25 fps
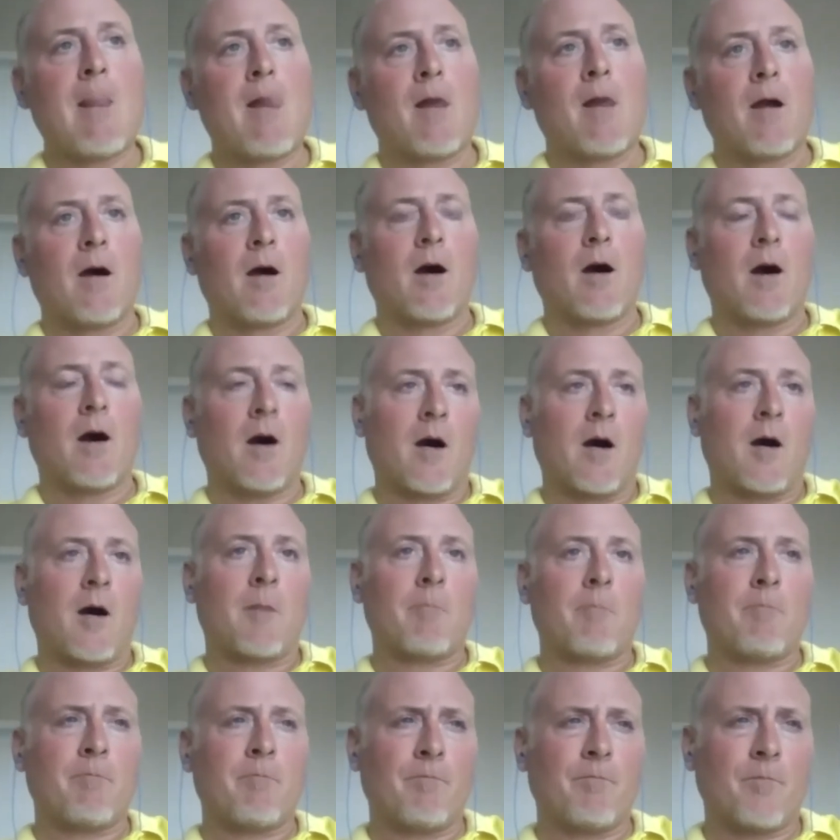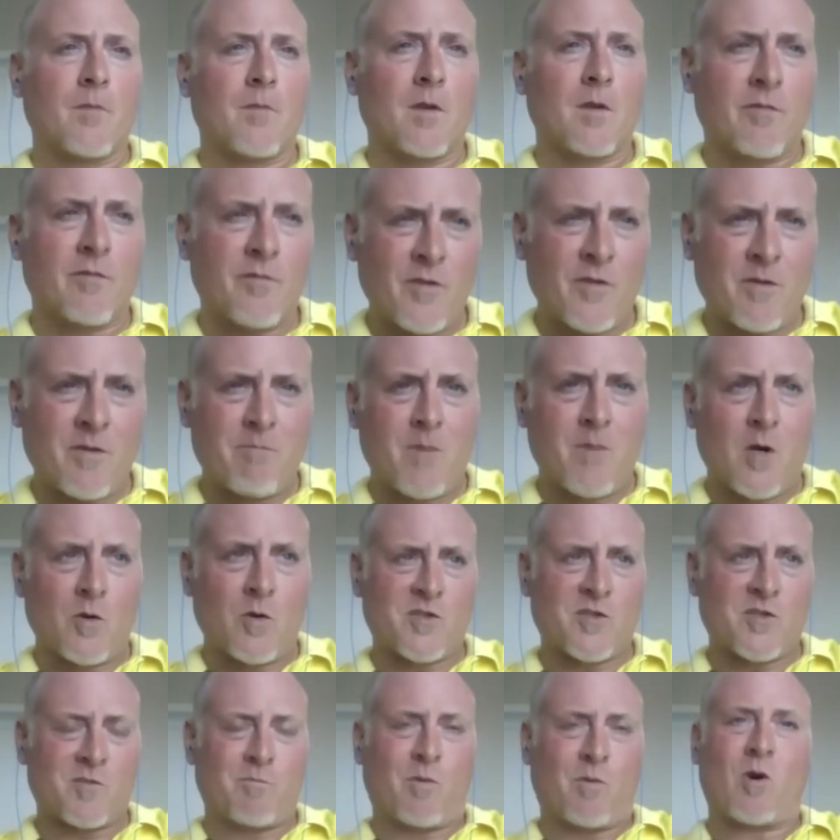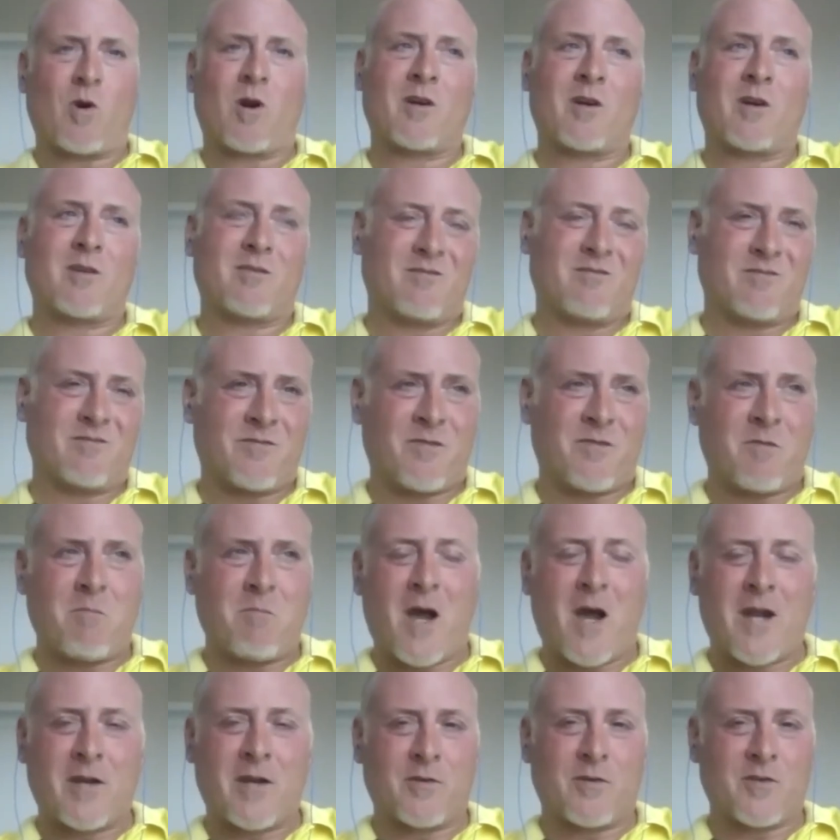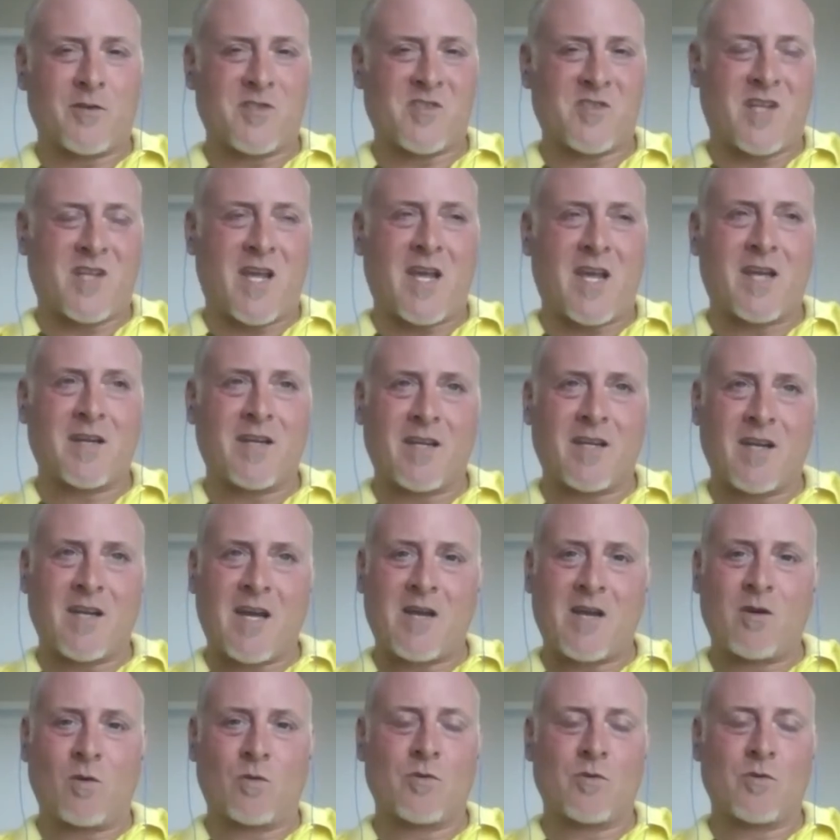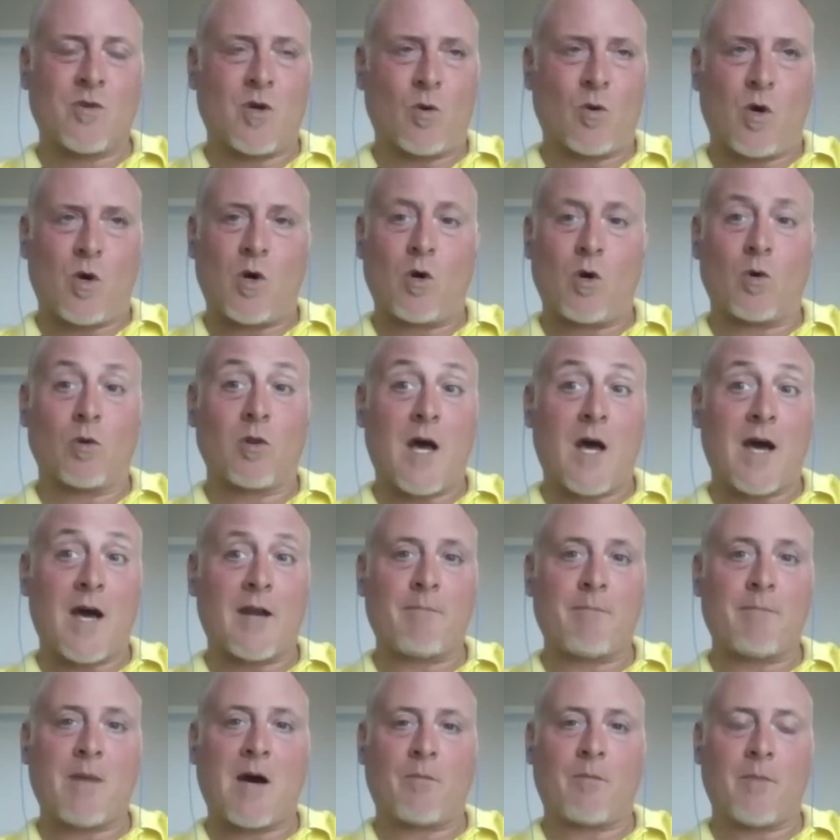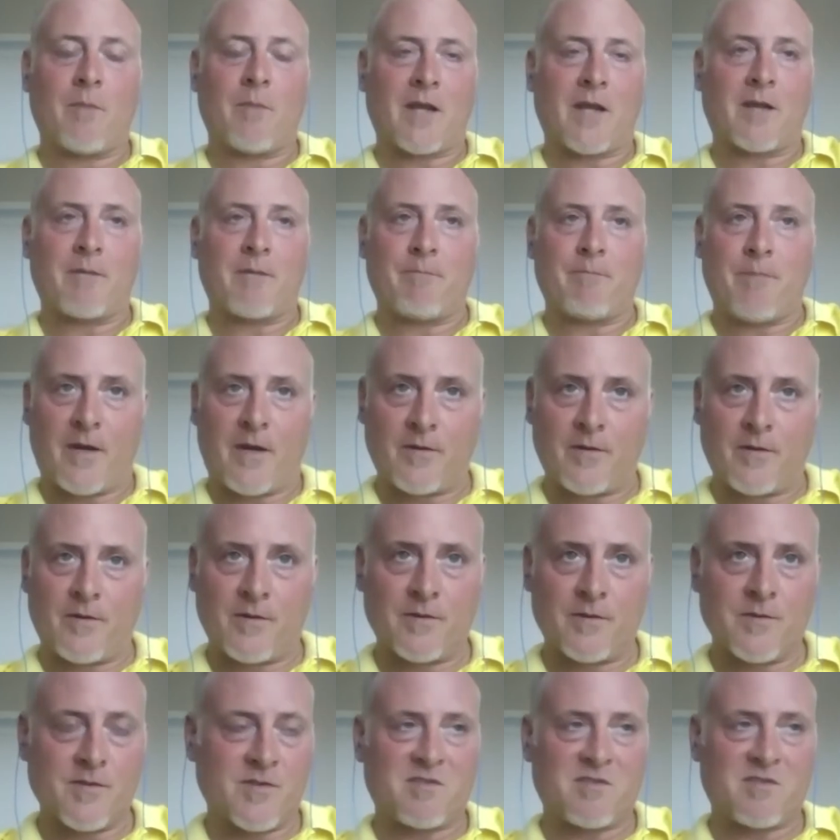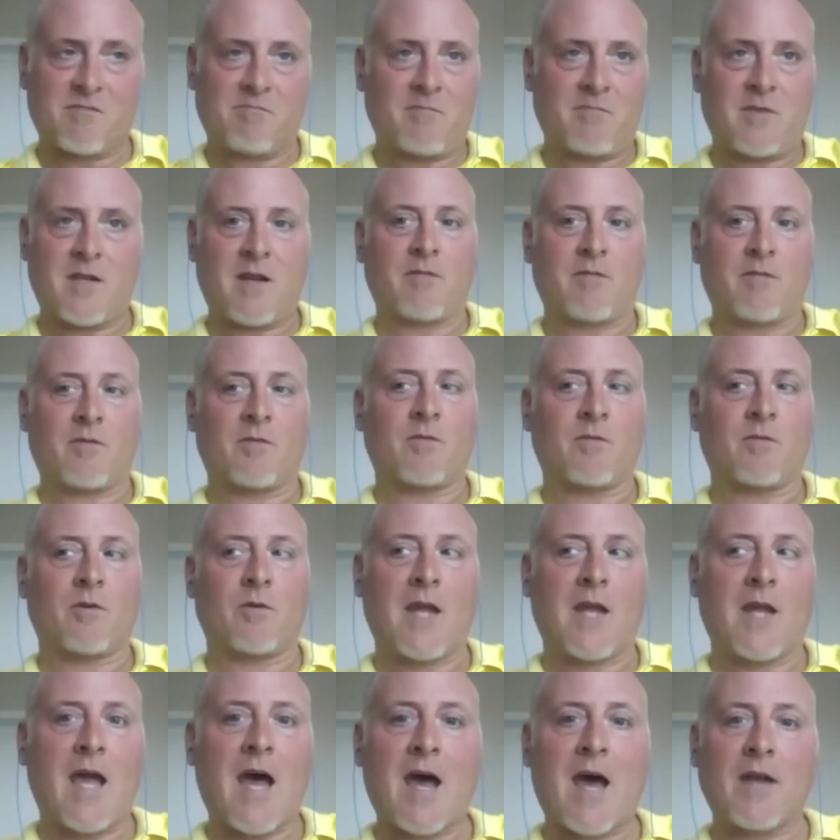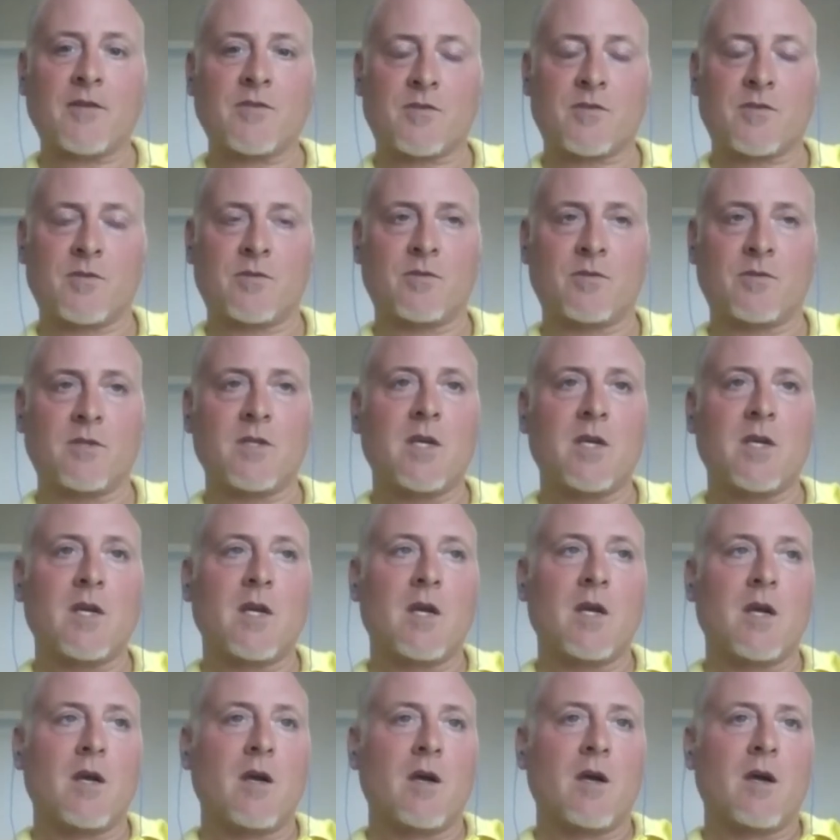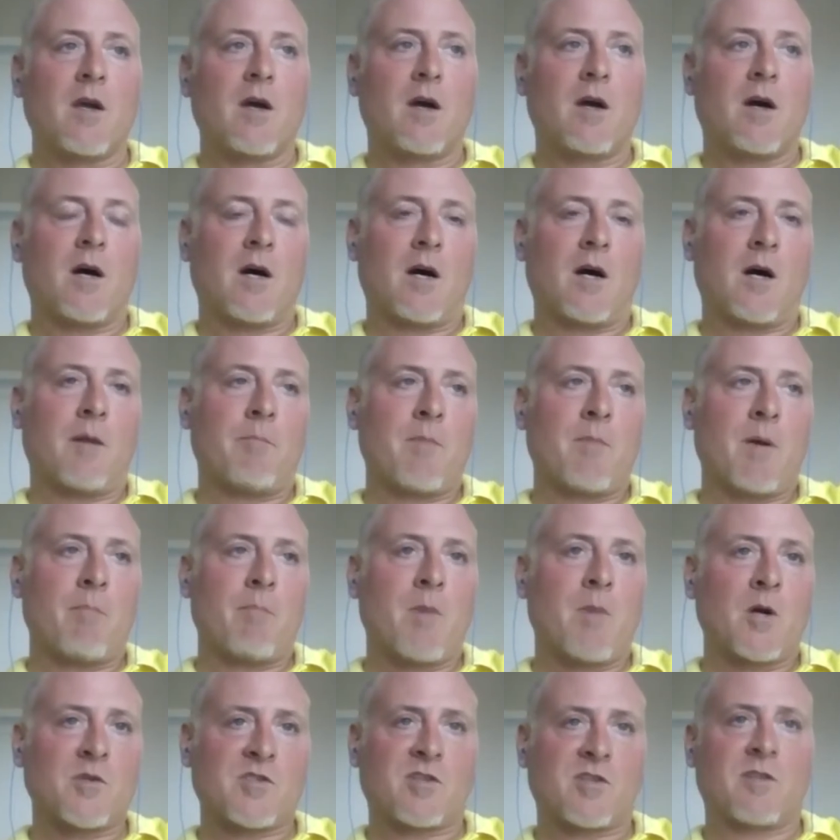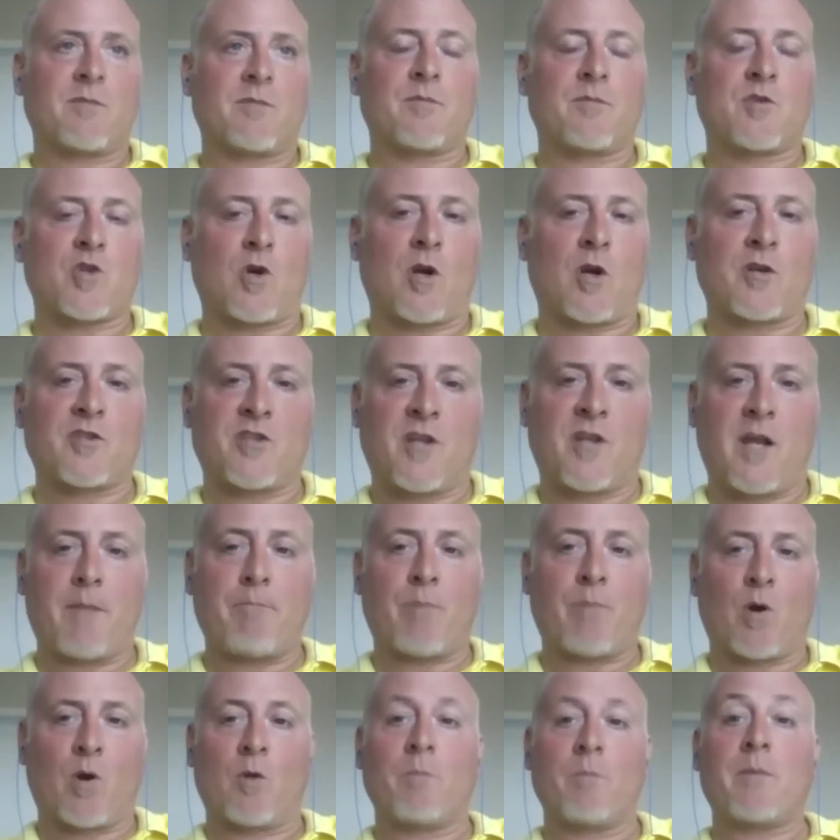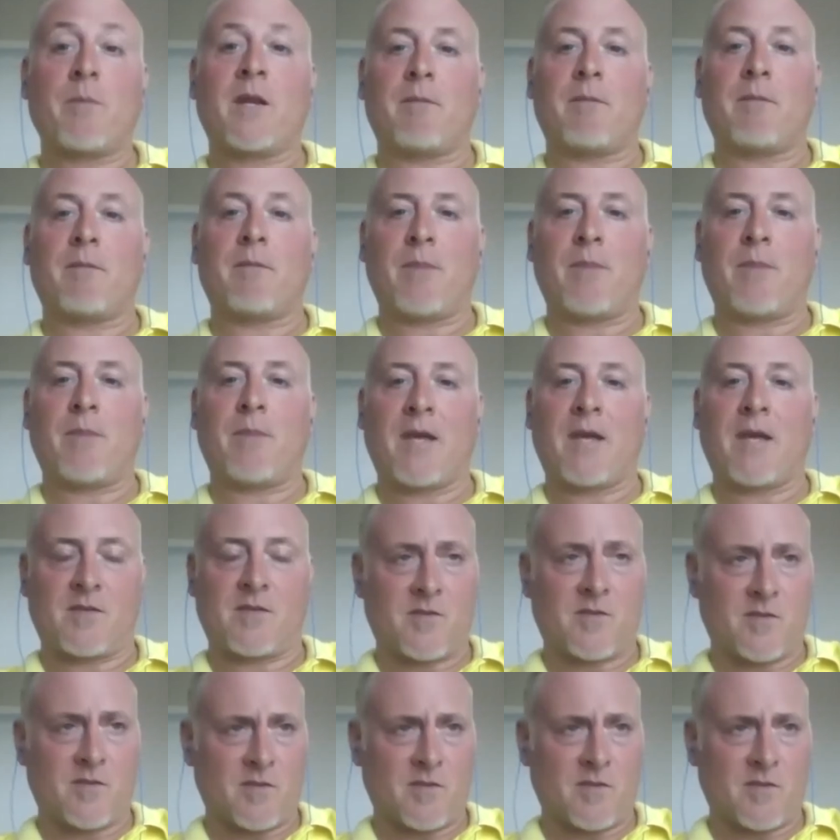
For the most part, from my understanding, and I don't know a whole lot about my competitors, never really had to, most of them charge on a per minute basis,